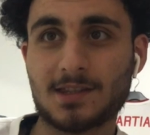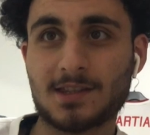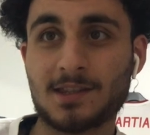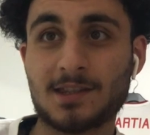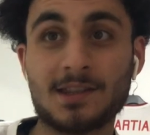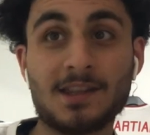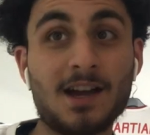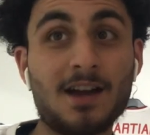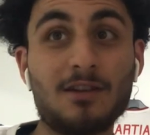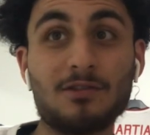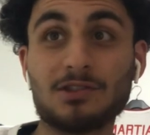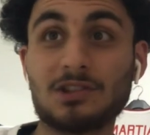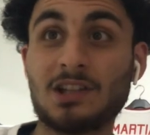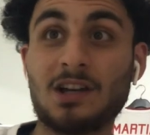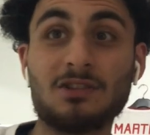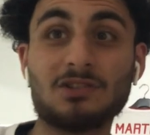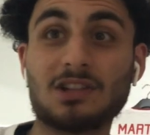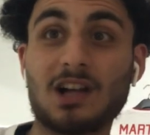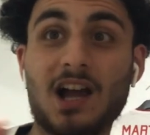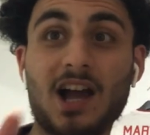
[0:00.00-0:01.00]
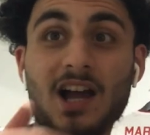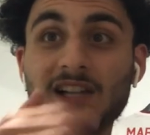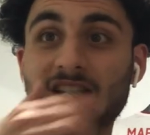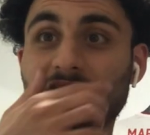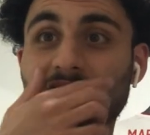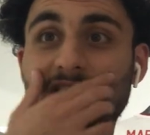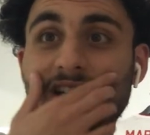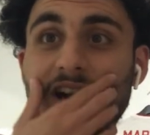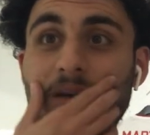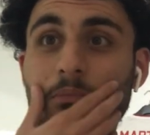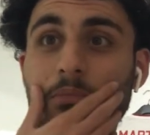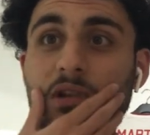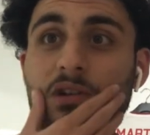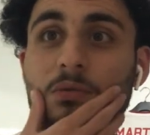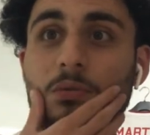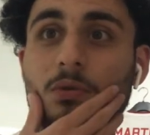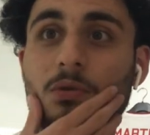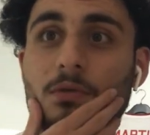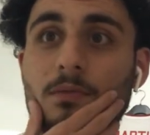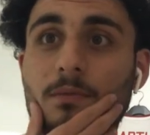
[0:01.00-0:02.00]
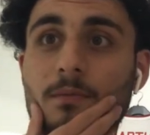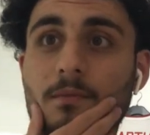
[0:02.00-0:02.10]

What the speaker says: That was actually unbelievable.